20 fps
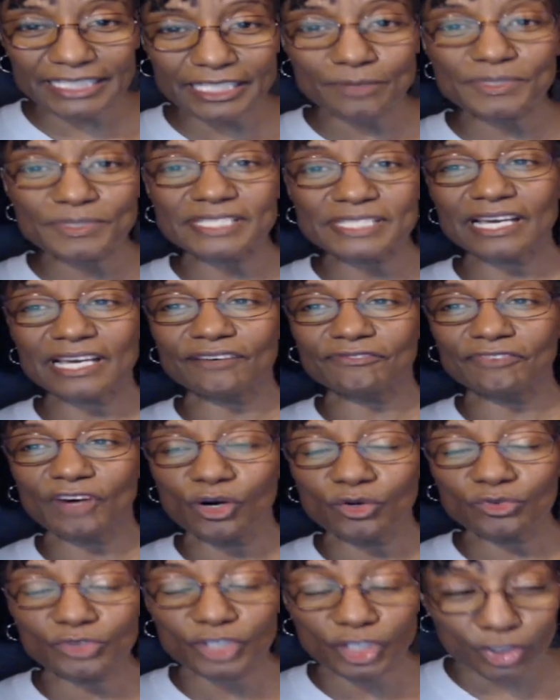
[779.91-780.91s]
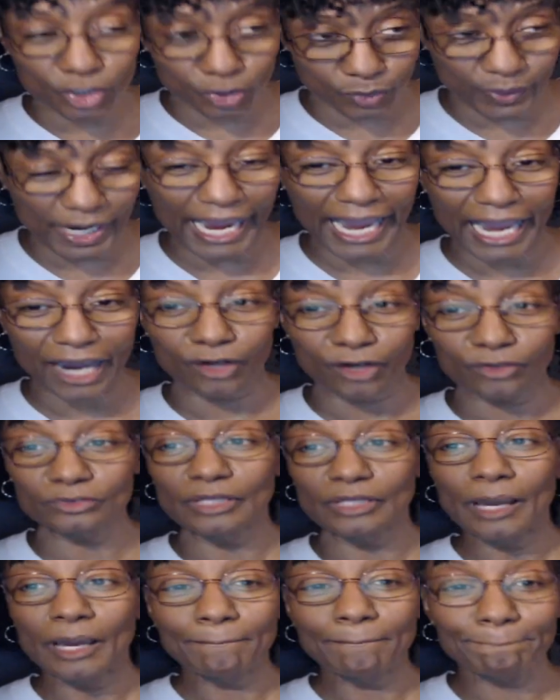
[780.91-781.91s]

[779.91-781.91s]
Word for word: himself on the ground,